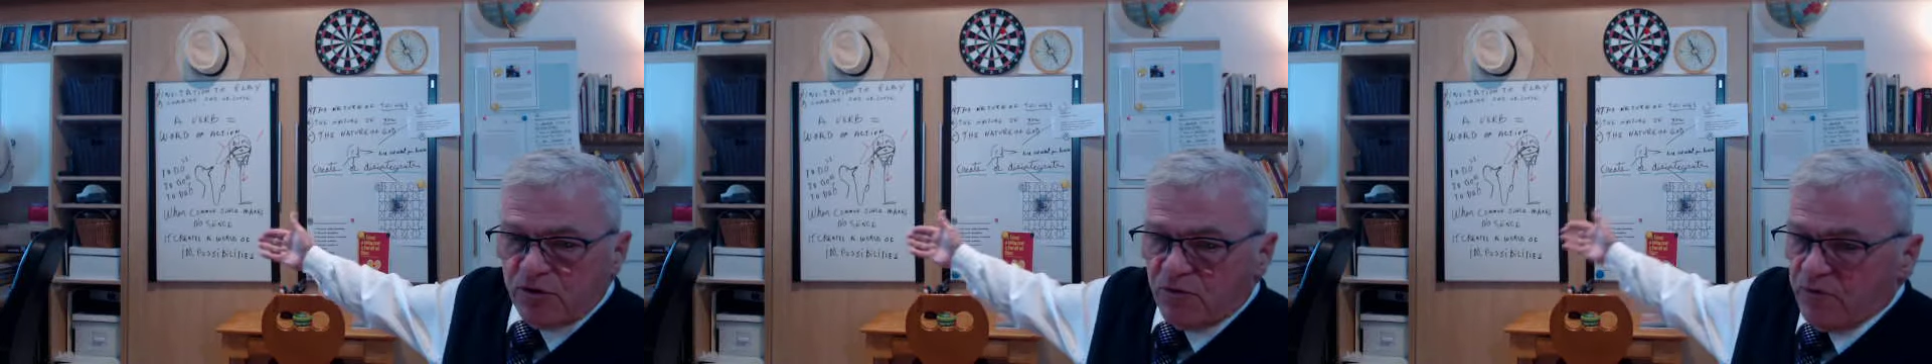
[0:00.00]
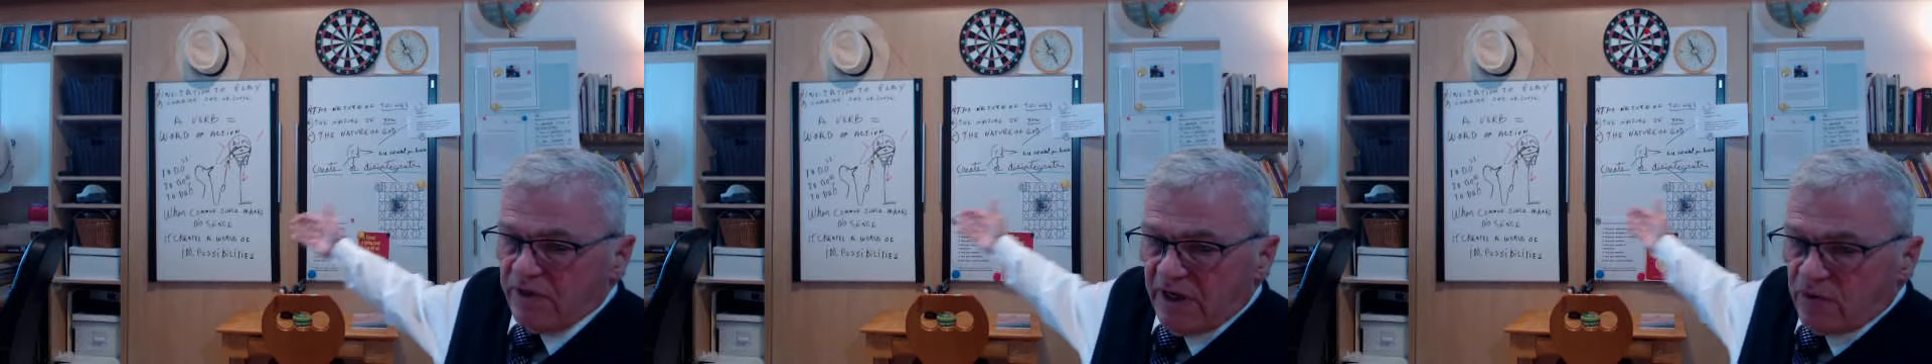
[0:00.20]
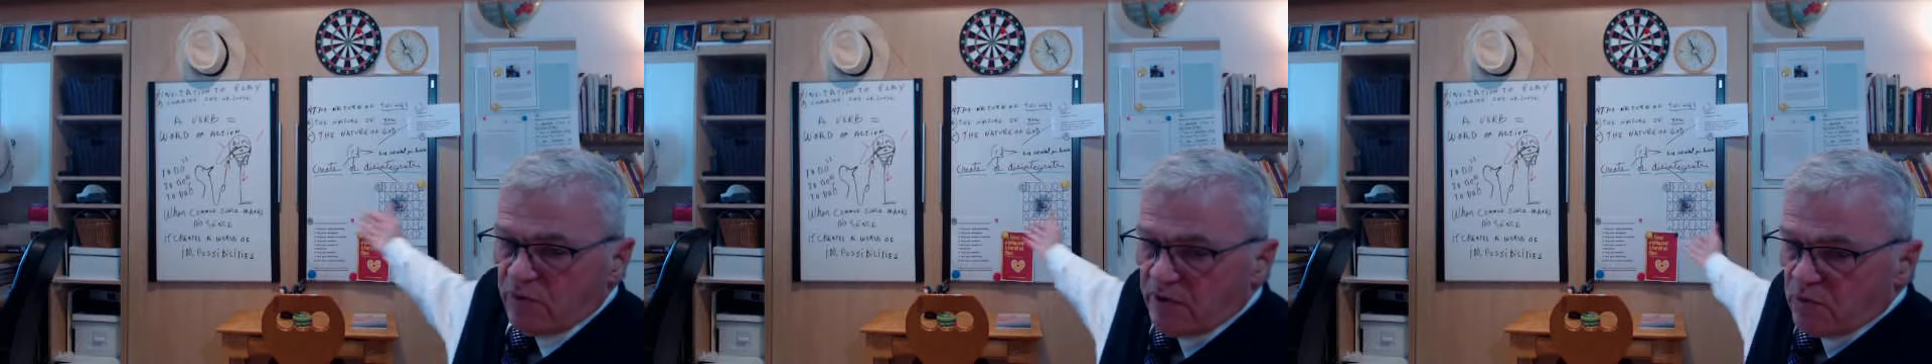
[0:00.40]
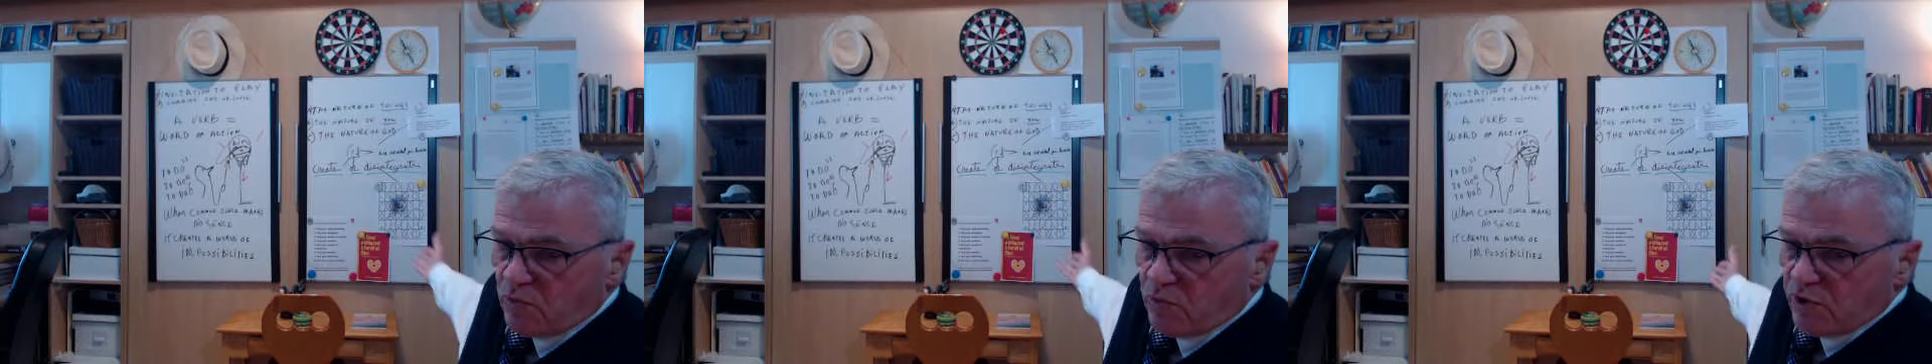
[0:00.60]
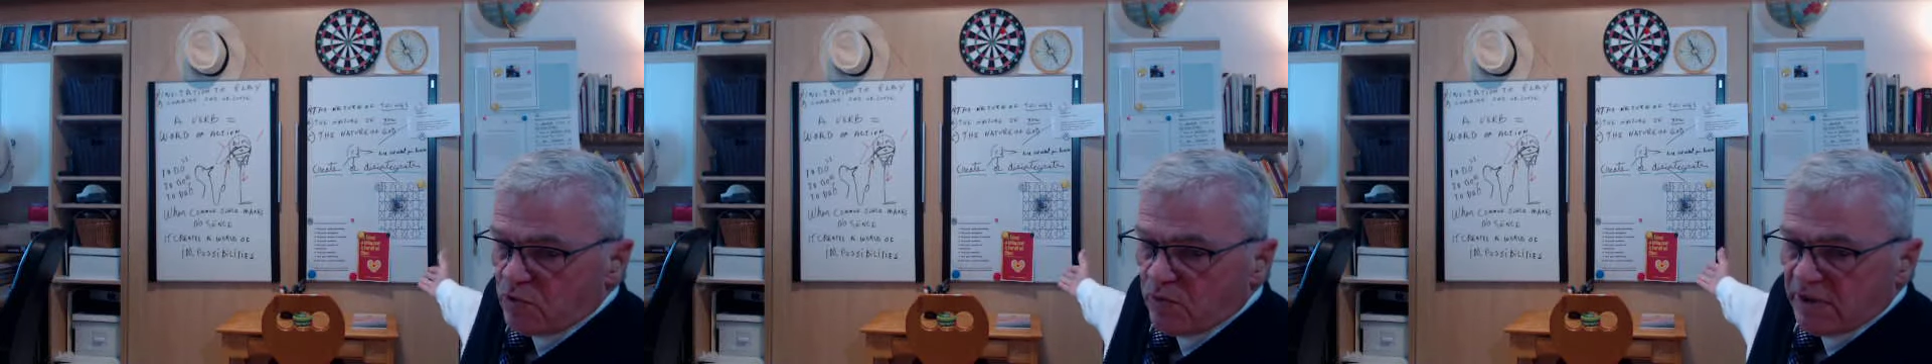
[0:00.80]
300
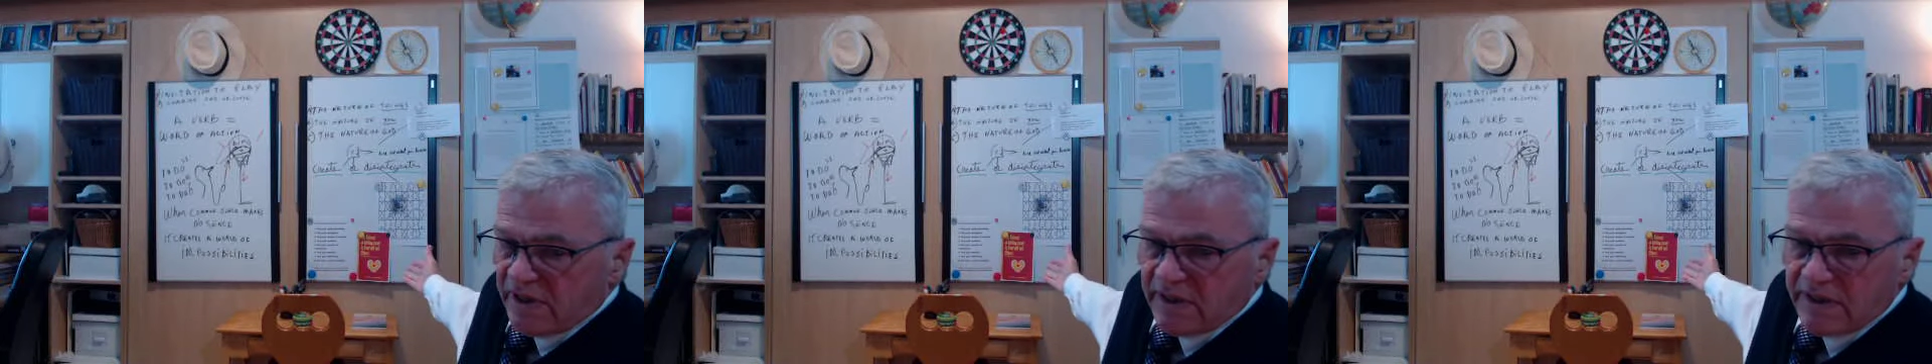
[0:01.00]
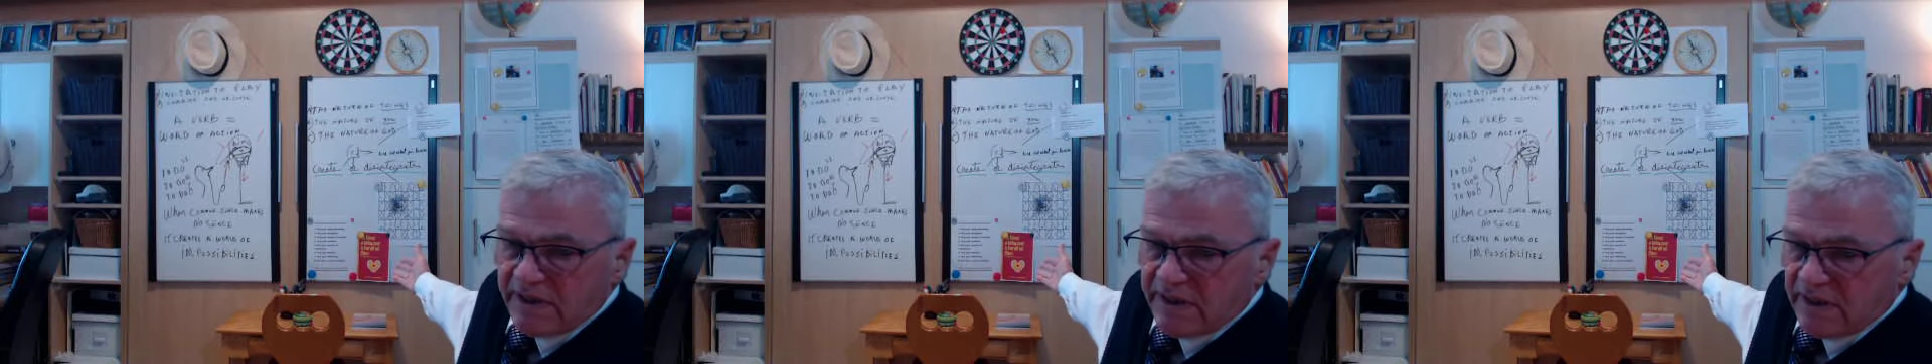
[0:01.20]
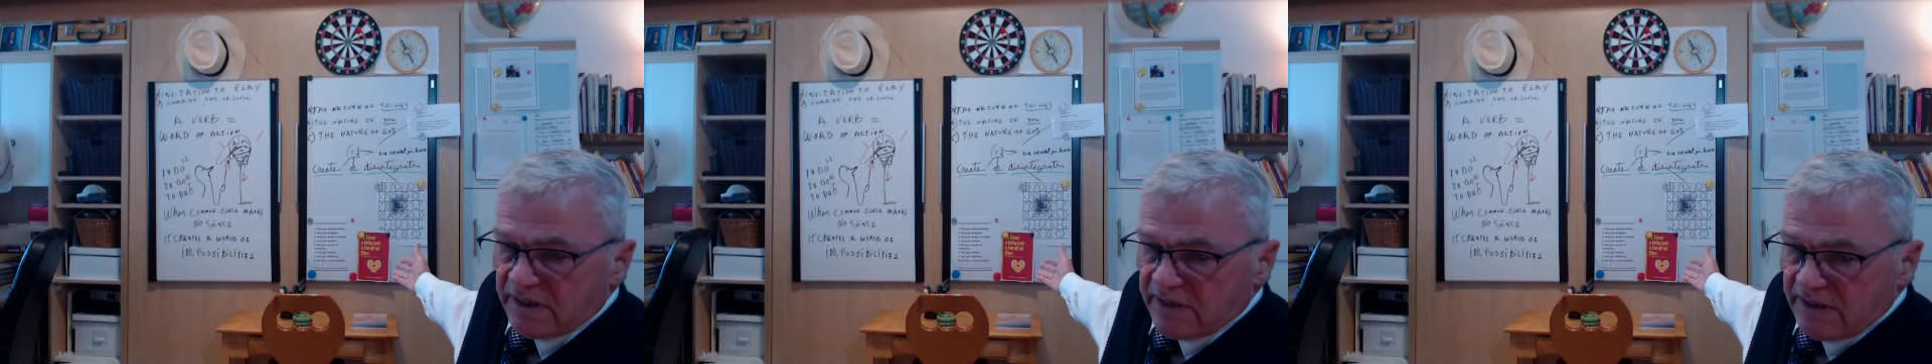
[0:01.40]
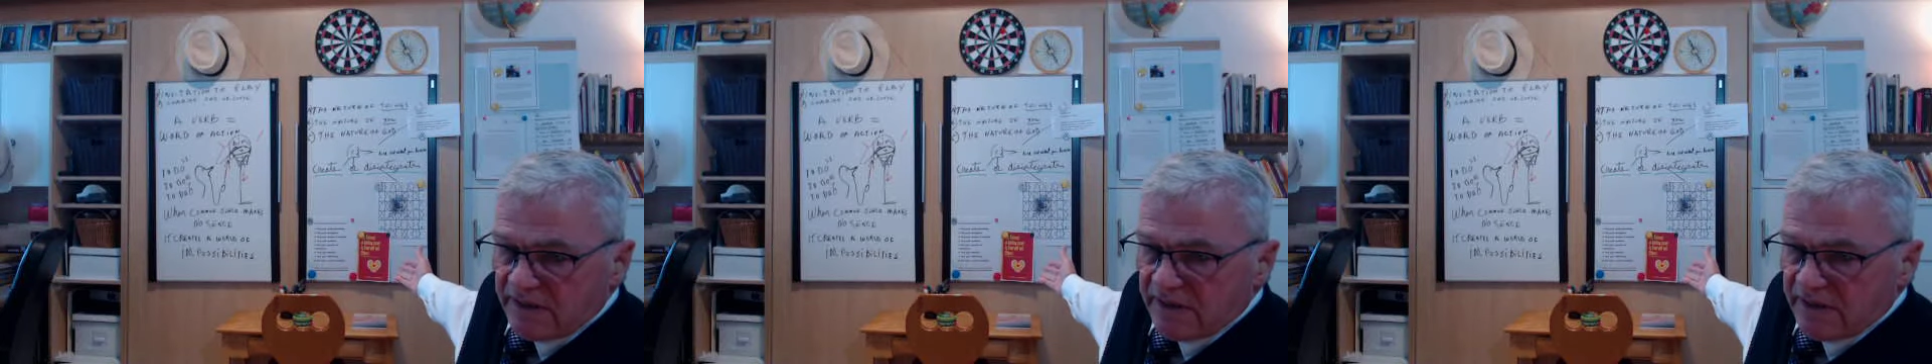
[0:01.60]
which were gonna